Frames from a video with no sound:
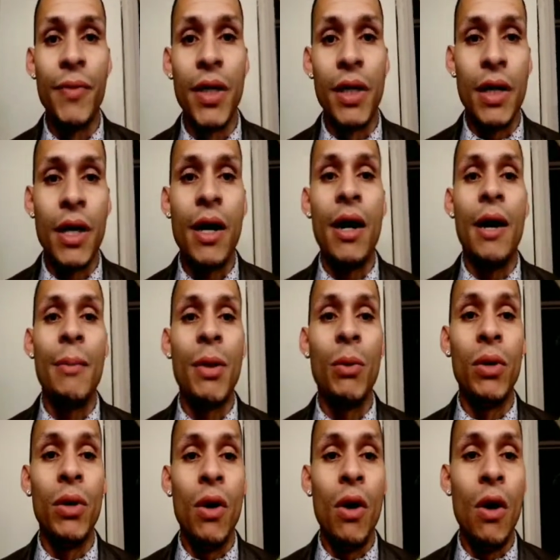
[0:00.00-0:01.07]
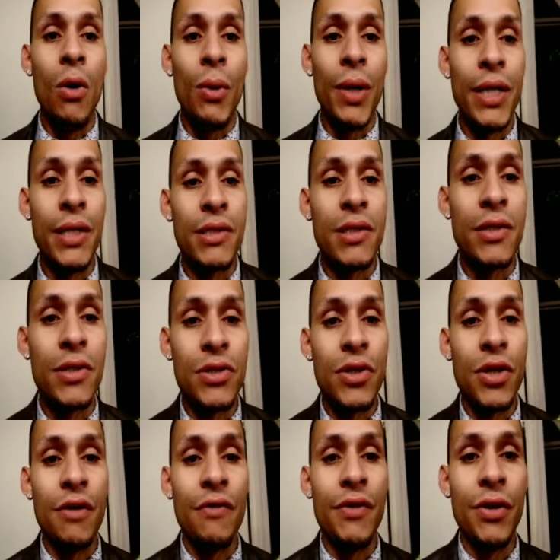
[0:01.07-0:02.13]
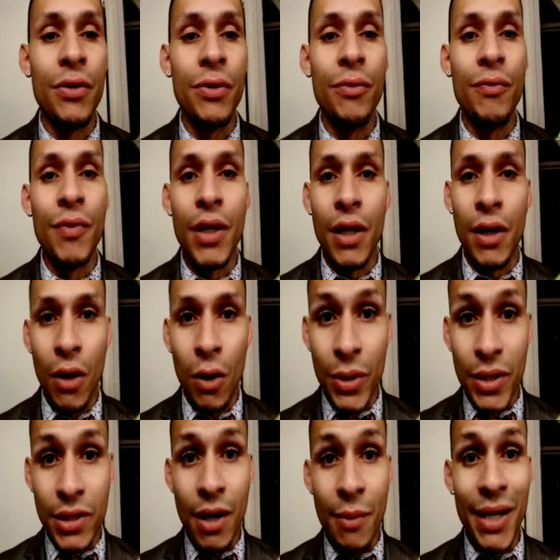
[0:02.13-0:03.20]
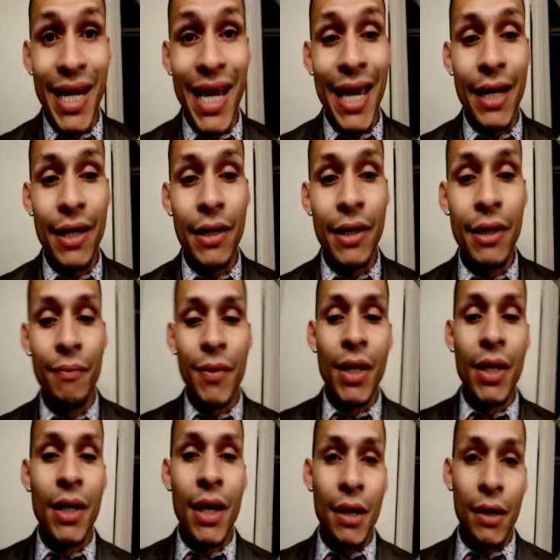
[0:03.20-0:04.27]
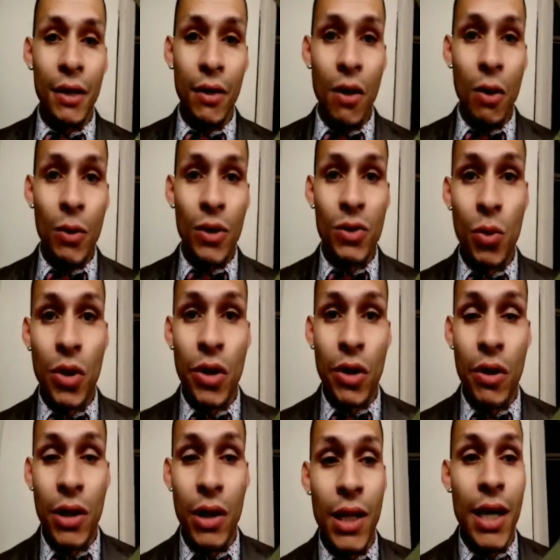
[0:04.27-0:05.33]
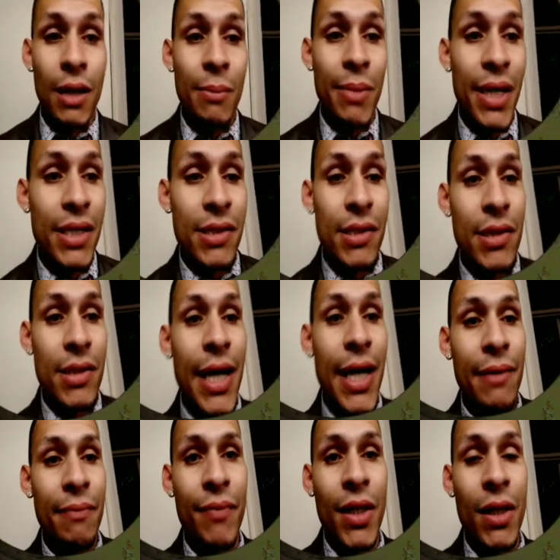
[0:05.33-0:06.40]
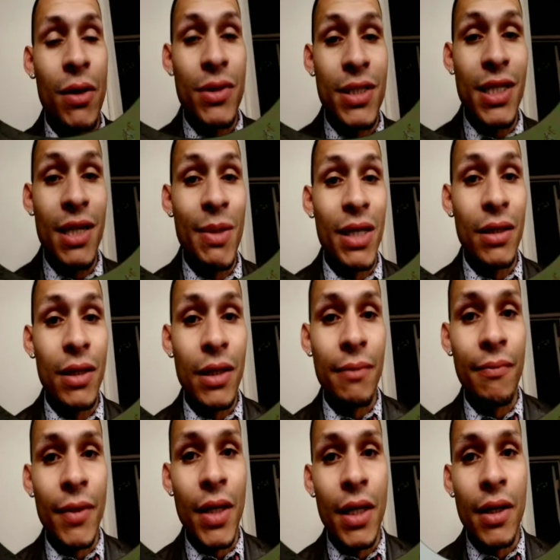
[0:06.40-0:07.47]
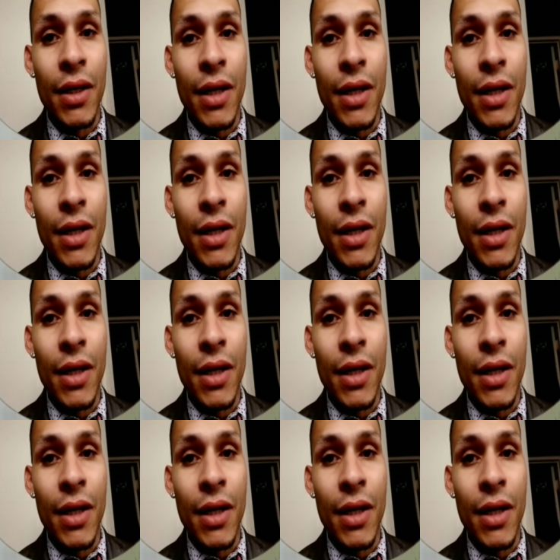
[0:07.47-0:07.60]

it will always serve you and always come in handy, and it'll always work on a lot of bases that seemingly you can